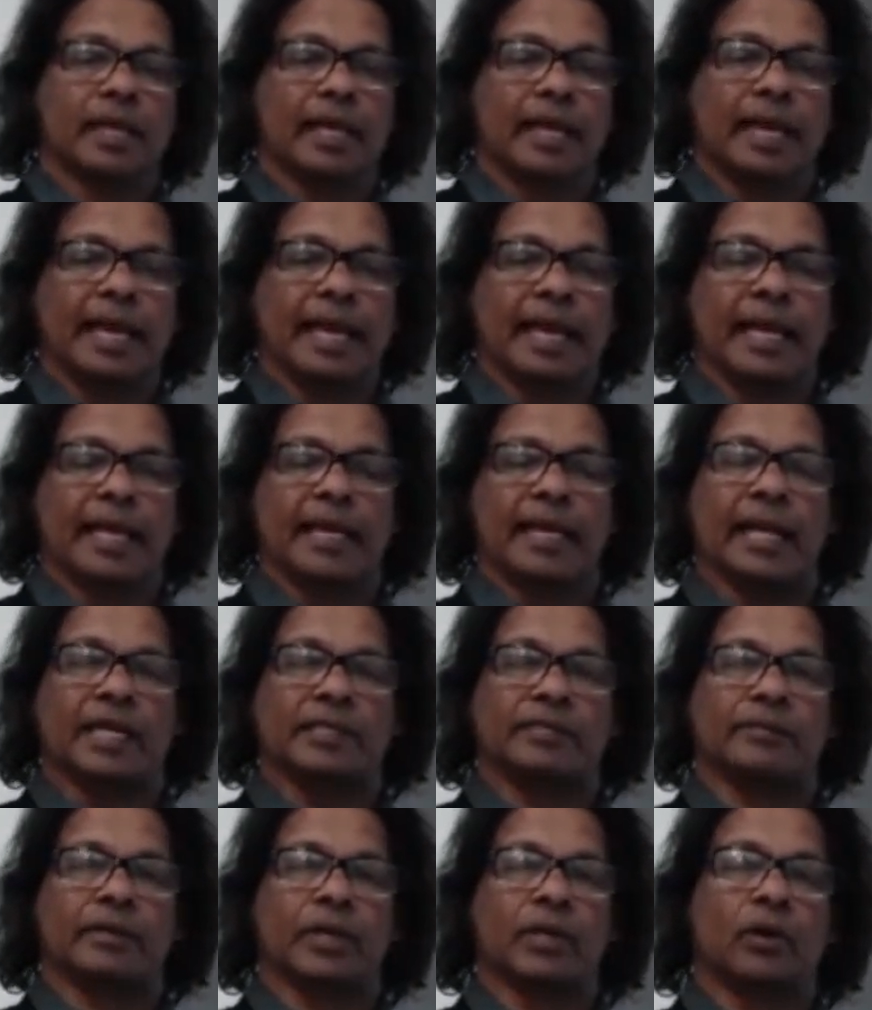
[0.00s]
and
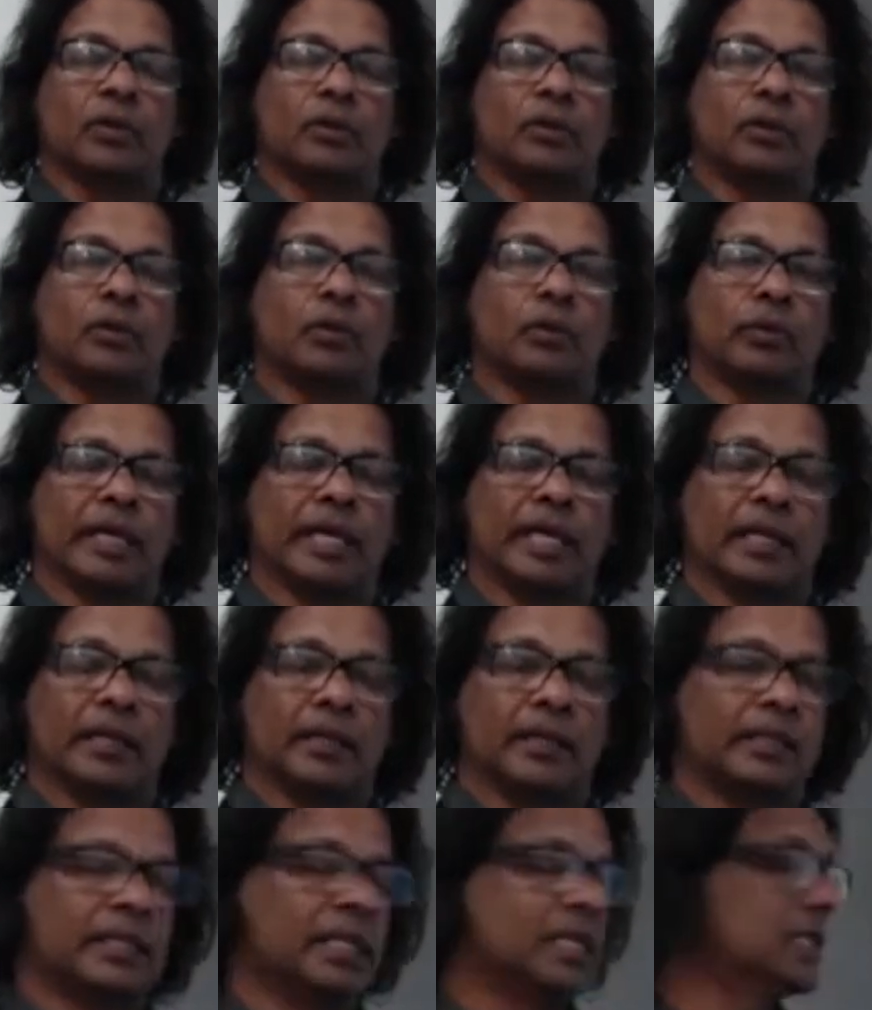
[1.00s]
as we go through
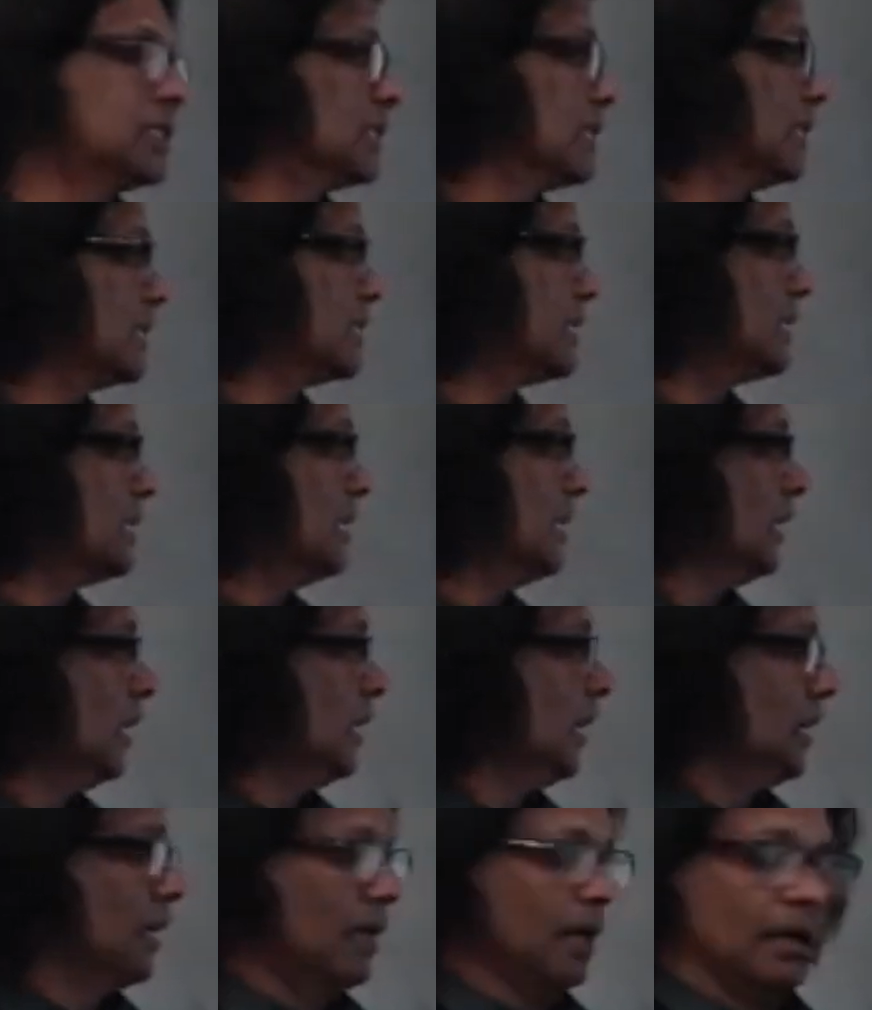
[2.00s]
it, this is
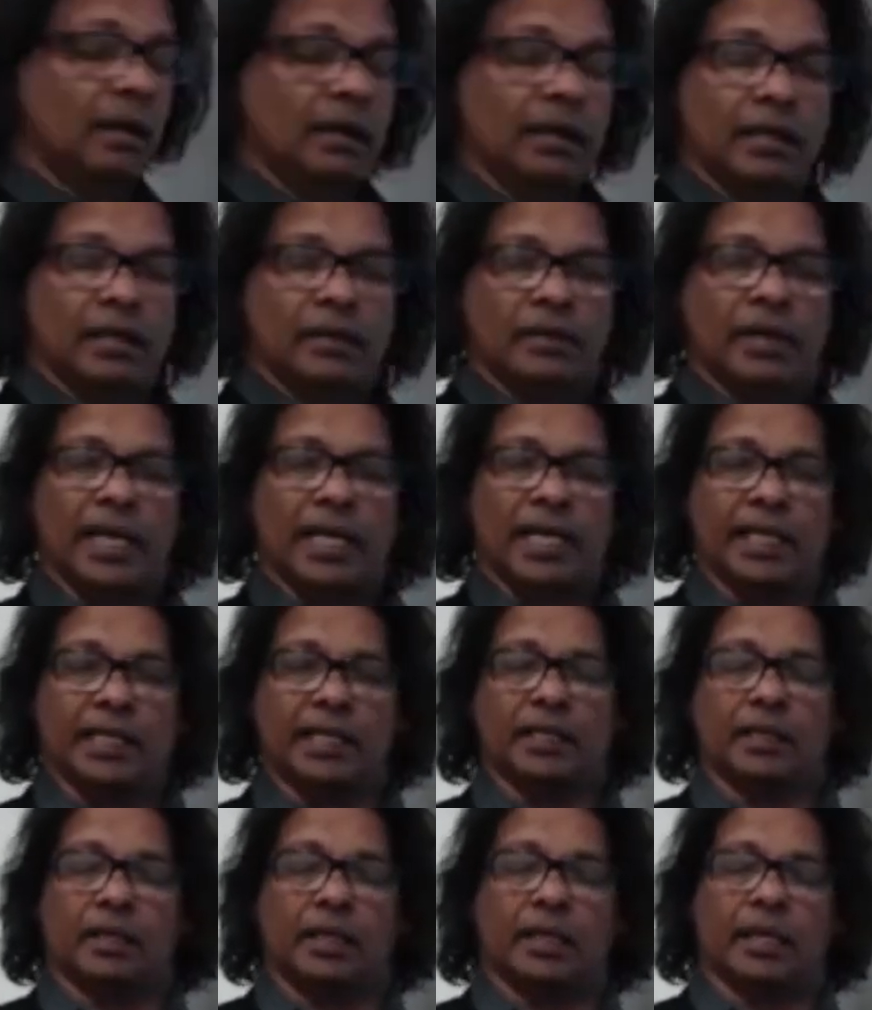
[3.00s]
really
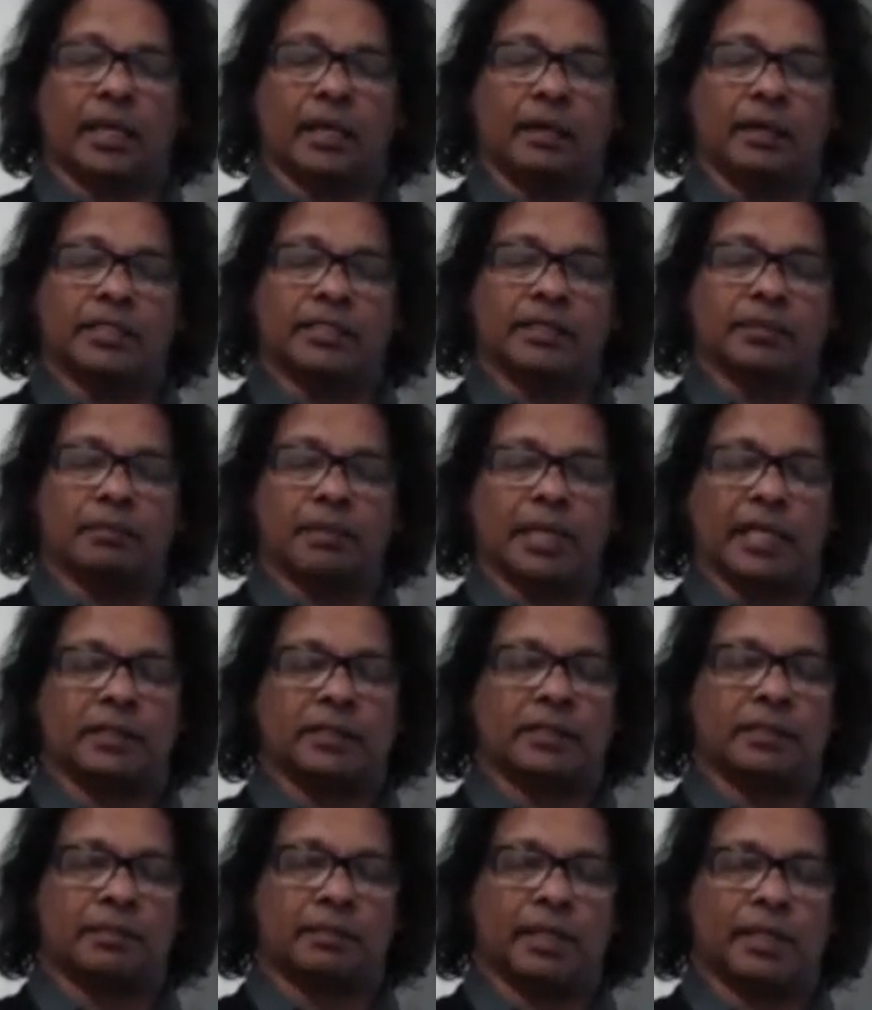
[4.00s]
uh, it's it's
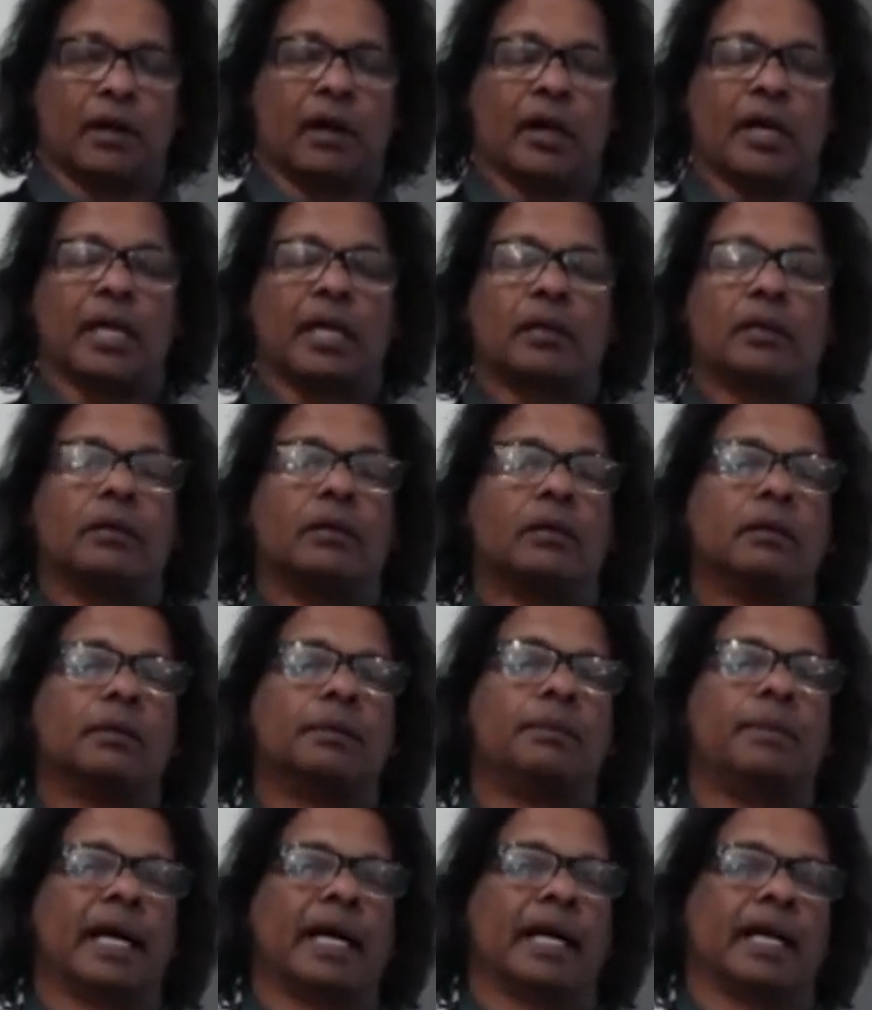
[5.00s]
methodical,
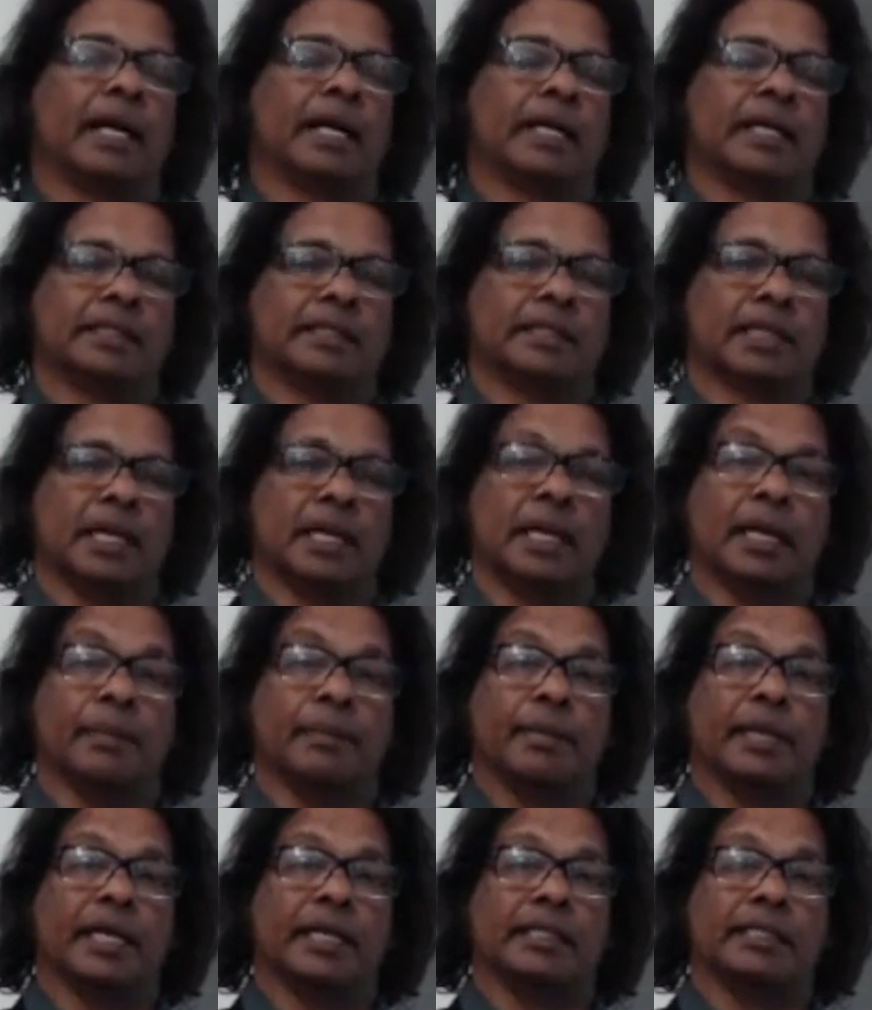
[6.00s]
but it is a little
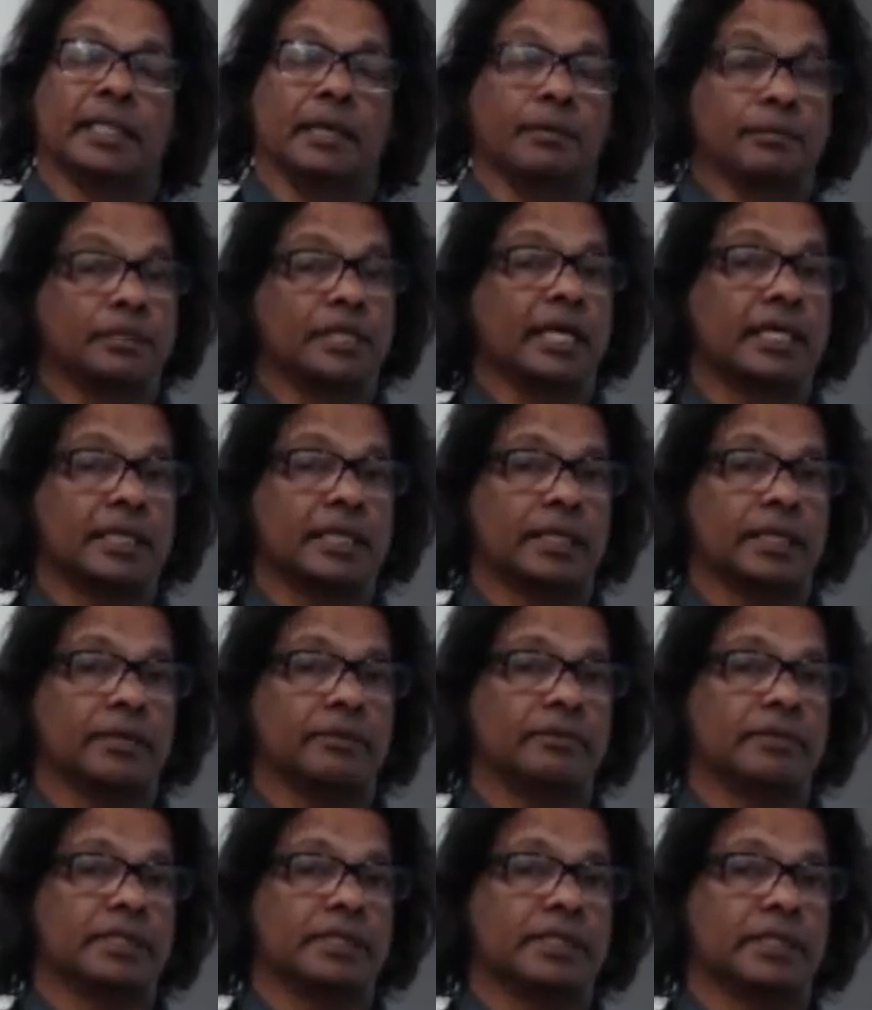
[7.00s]
bit
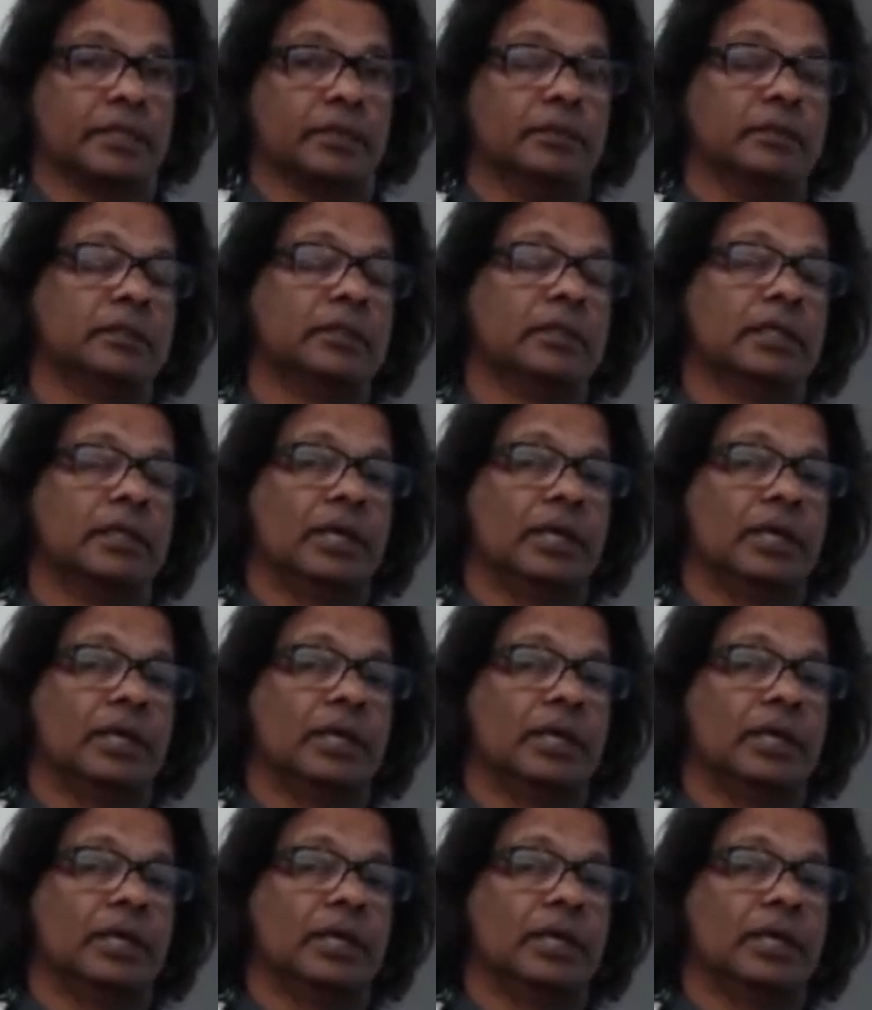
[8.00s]
subjective still.